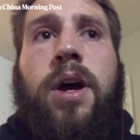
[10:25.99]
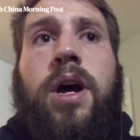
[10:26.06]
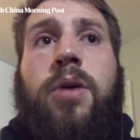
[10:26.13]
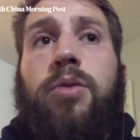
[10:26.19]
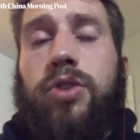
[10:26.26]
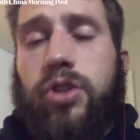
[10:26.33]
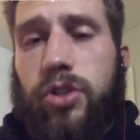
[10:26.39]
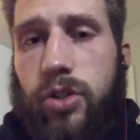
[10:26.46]

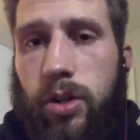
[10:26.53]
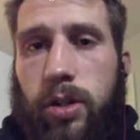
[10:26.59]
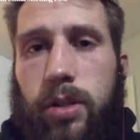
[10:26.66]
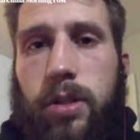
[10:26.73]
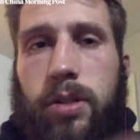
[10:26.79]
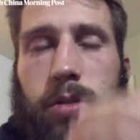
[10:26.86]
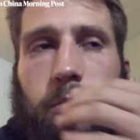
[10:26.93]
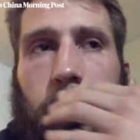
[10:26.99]
which is
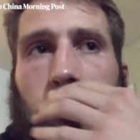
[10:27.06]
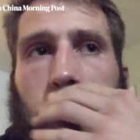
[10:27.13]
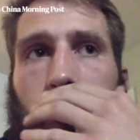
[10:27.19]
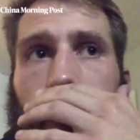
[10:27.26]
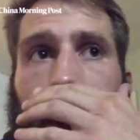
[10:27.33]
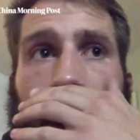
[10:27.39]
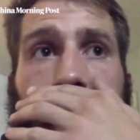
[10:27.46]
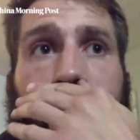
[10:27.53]
good because
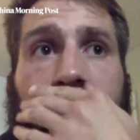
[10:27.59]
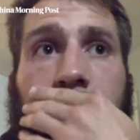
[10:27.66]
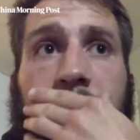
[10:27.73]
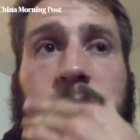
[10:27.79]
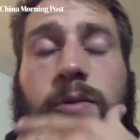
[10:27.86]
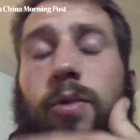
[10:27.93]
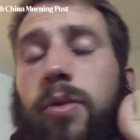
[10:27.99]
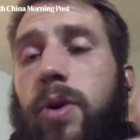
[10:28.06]
when a guy comes
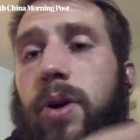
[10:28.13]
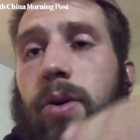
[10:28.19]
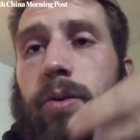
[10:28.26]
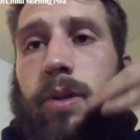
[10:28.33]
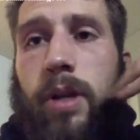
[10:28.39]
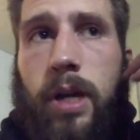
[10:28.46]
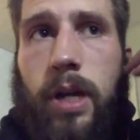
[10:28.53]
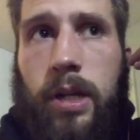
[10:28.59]

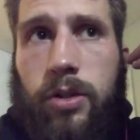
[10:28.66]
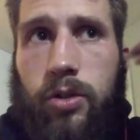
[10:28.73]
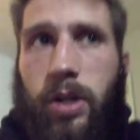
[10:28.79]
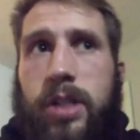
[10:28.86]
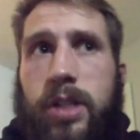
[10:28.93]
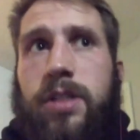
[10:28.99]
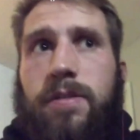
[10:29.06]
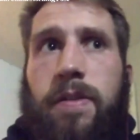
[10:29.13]
forward and
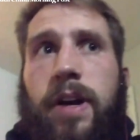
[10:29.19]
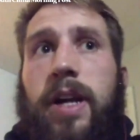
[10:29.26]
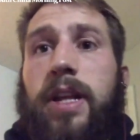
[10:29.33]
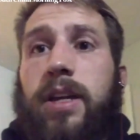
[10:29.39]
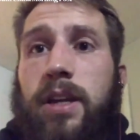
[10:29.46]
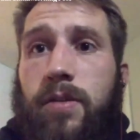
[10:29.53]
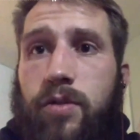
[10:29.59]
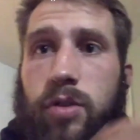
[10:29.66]
tries to fight,
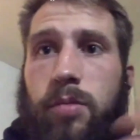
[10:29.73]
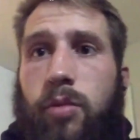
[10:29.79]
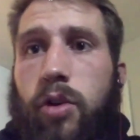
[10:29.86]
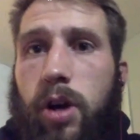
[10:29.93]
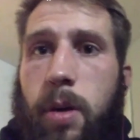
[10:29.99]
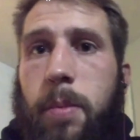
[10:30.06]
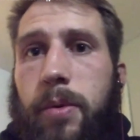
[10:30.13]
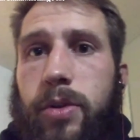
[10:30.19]
it gives you
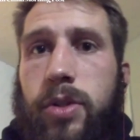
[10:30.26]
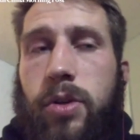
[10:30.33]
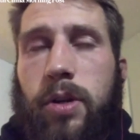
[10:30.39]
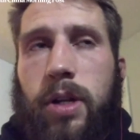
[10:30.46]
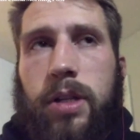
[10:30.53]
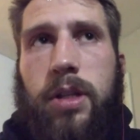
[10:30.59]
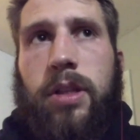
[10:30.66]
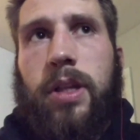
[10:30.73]
more
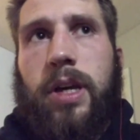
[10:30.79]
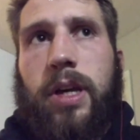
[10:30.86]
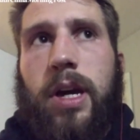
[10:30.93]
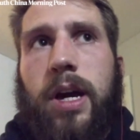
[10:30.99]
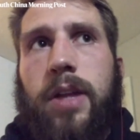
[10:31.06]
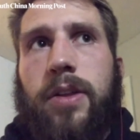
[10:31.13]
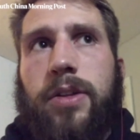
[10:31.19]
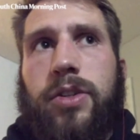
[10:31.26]
opportunity than the
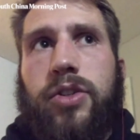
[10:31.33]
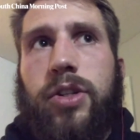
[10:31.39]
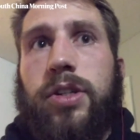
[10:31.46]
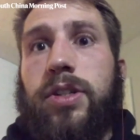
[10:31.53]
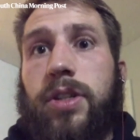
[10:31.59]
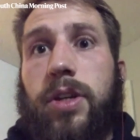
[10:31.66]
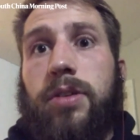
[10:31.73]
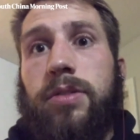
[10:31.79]
guy that's
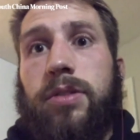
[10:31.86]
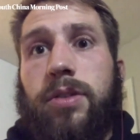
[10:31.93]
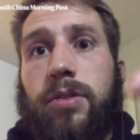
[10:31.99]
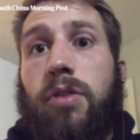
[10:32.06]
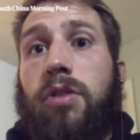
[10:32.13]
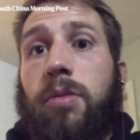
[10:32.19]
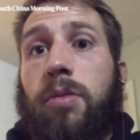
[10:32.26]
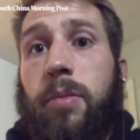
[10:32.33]
just there to
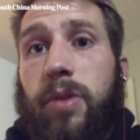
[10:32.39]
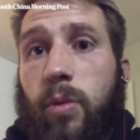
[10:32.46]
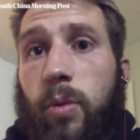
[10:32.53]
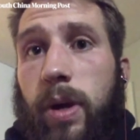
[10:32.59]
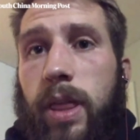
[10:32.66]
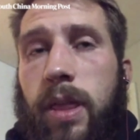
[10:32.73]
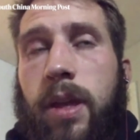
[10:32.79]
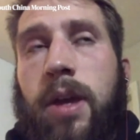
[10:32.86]
go home with a
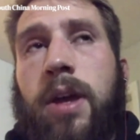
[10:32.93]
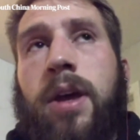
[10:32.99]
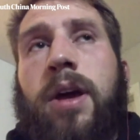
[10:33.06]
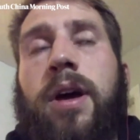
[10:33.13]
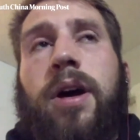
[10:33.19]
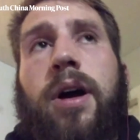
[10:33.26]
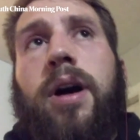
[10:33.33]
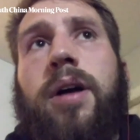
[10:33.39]
win.
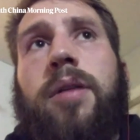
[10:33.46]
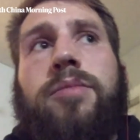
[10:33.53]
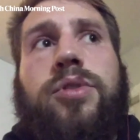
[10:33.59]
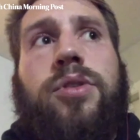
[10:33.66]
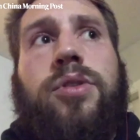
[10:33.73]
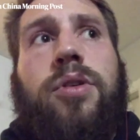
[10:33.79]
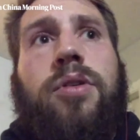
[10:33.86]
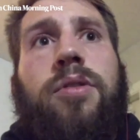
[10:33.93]

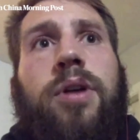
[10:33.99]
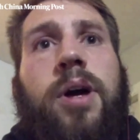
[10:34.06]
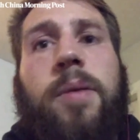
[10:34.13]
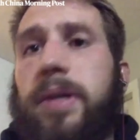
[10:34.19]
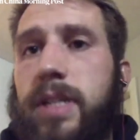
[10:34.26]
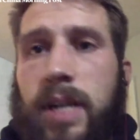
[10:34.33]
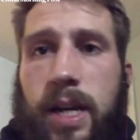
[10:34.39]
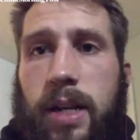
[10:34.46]
So I'm
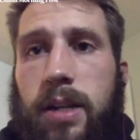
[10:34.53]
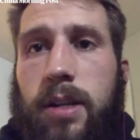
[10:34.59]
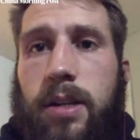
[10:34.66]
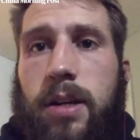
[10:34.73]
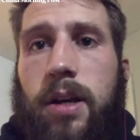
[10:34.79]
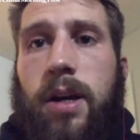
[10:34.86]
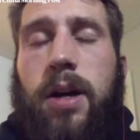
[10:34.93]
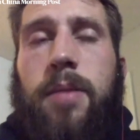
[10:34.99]
excited.
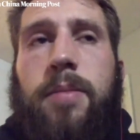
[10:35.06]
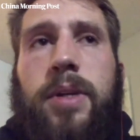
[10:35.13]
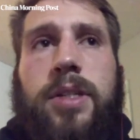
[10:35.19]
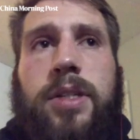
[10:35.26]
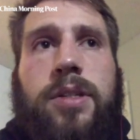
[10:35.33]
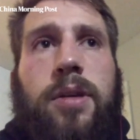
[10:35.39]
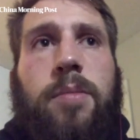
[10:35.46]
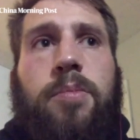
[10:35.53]

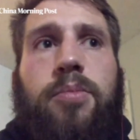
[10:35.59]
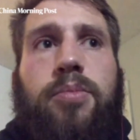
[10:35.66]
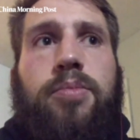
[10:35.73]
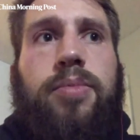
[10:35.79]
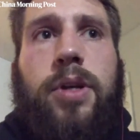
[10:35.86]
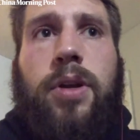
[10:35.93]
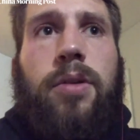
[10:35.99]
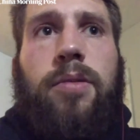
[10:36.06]
It's a
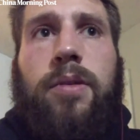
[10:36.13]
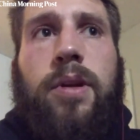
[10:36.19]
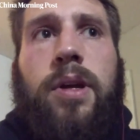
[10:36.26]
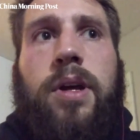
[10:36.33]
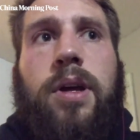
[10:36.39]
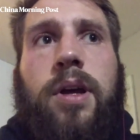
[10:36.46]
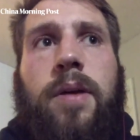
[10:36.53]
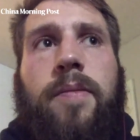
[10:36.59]
you know
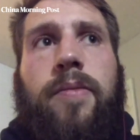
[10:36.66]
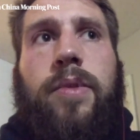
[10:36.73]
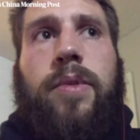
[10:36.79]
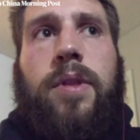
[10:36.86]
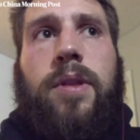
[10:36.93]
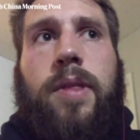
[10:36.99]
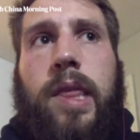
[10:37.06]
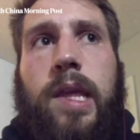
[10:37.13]

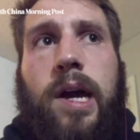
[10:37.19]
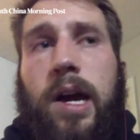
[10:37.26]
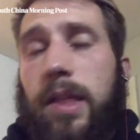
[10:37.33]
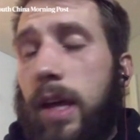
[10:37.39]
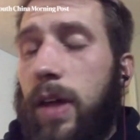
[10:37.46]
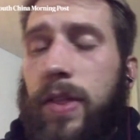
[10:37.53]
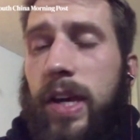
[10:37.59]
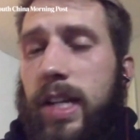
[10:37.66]

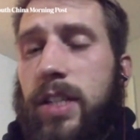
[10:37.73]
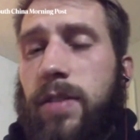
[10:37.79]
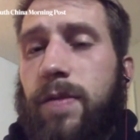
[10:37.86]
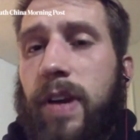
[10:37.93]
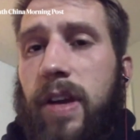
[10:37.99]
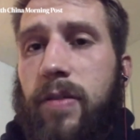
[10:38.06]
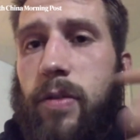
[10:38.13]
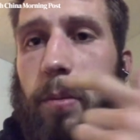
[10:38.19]
I think it's a
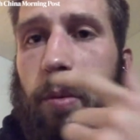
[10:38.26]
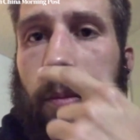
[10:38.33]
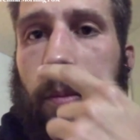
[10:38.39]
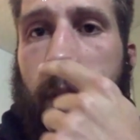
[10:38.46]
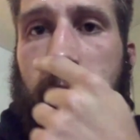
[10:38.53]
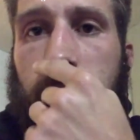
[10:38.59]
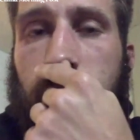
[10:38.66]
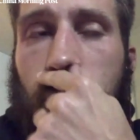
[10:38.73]
favorable
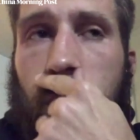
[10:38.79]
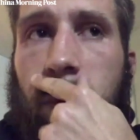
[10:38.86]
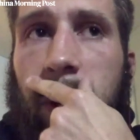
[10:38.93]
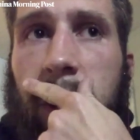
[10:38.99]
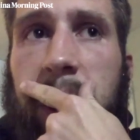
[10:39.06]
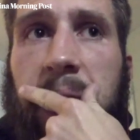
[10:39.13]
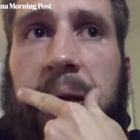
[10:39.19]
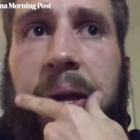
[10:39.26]
matchup. I
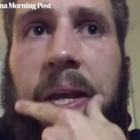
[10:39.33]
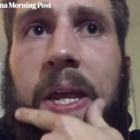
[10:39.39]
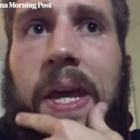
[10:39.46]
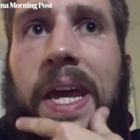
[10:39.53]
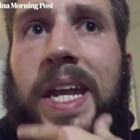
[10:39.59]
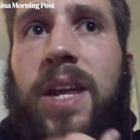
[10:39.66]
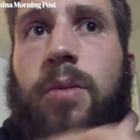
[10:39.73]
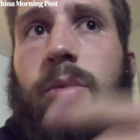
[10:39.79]
think
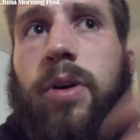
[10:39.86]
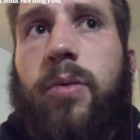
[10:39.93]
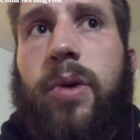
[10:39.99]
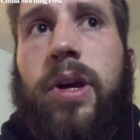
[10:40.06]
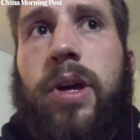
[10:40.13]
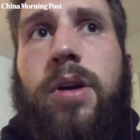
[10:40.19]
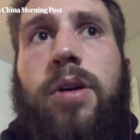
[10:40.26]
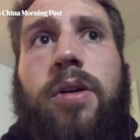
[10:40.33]
anywhere we
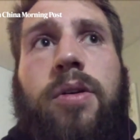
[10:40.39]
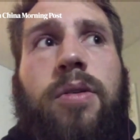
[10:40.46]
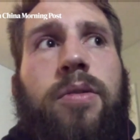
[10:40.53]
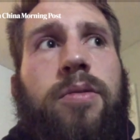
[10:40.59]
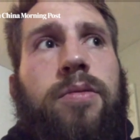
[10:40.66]
go,